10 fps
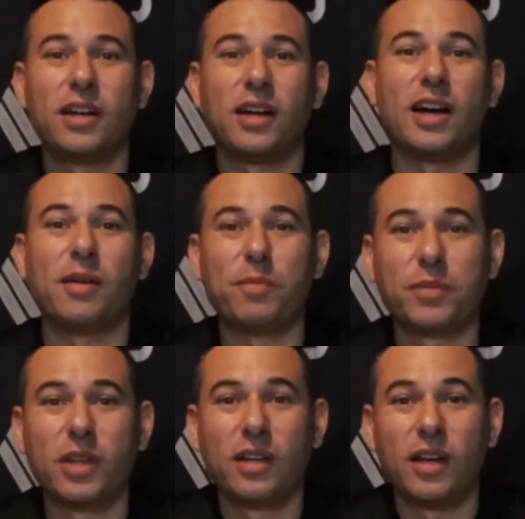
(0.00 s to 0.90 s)

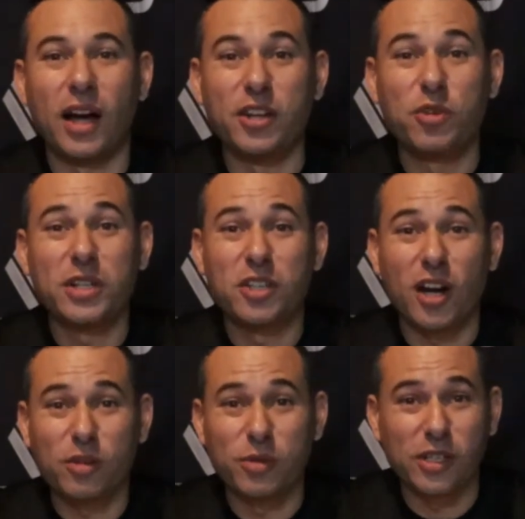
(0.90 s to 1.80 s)
I do want to
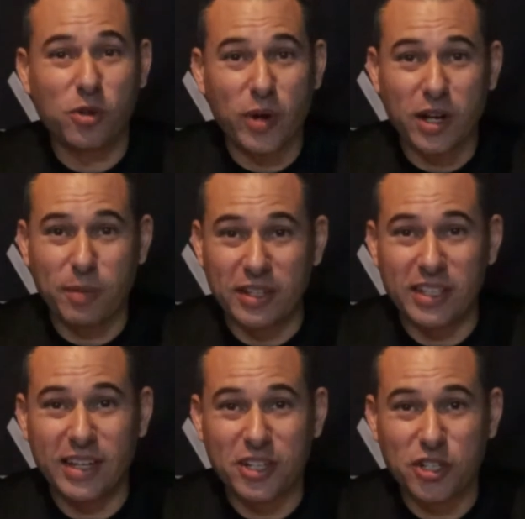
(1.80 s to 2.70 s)
talk really quick about
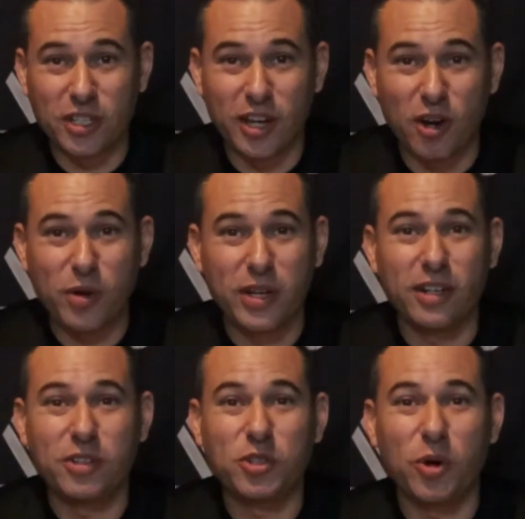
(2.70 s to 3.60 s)
THCO here
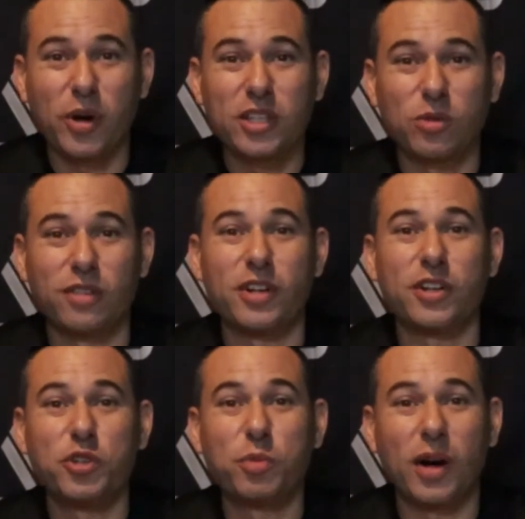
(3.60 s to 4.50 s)
at Utoya. It's one of our
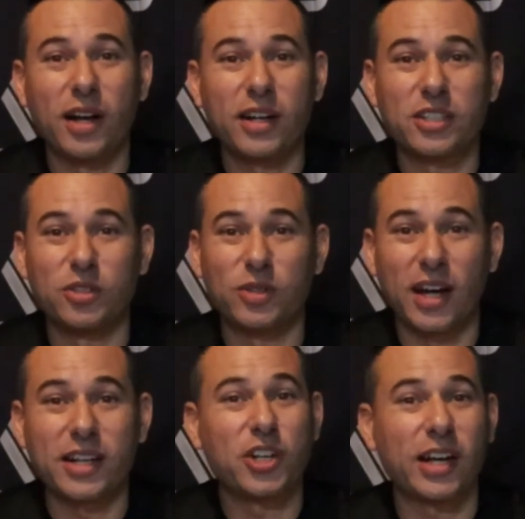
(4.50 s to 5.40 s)
new products. You've
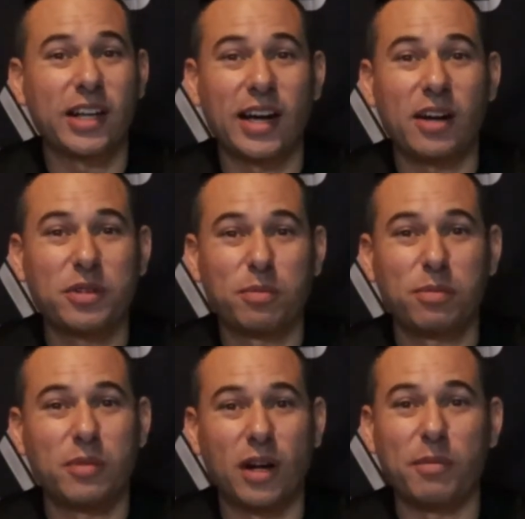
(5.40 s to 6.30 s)
got to check it out.
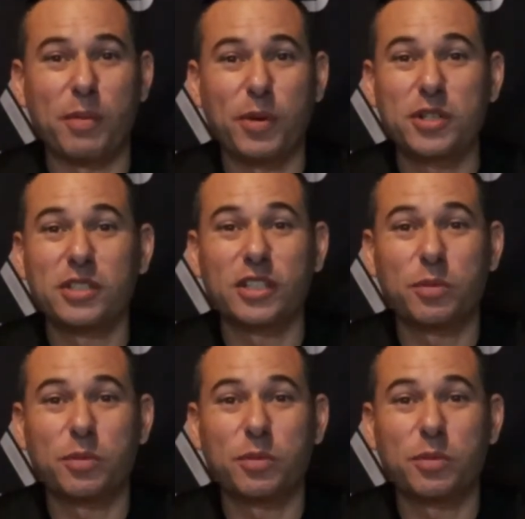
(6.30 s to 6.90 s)
My personal